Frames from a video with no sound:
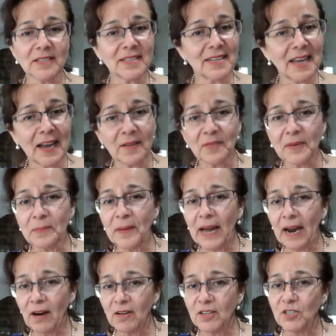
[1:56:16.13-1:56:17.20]
It's in every
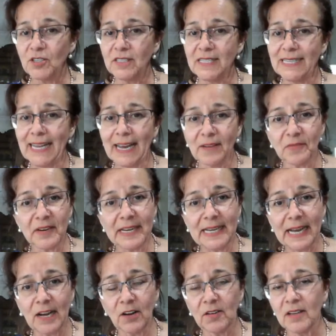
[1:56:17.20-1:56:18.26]
parish, it's in every
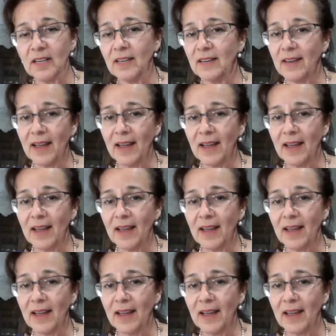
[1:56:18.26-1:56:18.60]
county,